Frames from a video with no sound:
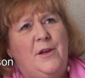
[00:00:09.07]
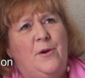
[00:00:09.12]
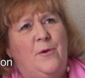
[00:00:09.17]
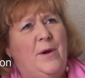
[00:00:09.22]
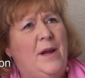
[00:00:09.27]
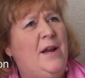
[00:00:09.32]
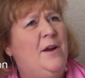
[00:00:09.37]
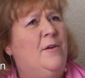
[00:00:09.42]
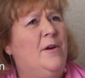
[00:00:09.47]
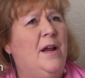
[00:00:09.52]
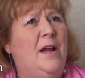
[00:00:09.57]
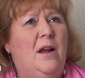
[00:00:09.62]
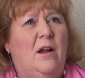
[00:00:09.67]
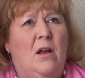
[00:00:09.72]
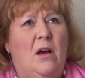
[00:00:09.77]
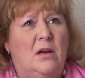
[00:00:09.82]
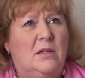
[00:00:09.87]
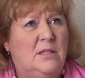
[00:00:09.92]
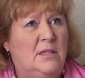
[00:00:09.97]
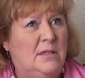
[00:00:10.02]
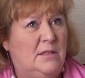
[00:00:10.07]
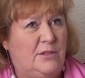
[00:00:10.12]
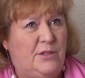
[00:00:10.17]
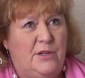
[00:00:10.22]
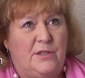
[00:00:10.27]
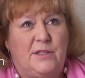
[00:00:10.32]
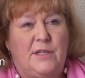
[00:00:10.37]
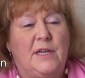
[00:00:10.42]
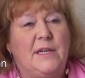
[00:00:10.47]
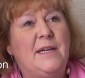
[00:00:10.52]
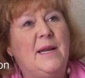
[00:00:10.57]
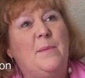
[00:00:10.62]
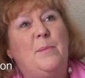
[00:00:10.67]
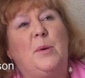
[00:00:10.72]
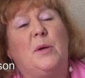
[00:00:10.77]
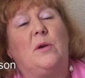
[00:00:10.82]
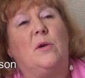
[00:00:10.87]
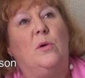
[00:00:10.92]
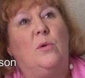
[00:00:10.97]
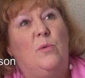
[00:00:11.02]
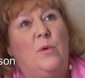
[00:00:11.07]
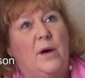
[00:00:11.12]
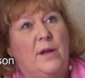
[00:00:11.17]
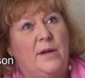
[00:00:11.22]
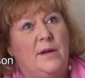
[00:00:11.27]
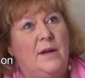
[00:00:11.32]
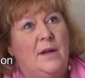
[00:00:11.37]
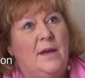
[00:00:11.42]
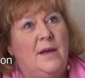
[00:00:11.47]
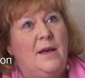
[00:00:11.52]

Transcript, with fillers: you know, hearing loss is just a typical one,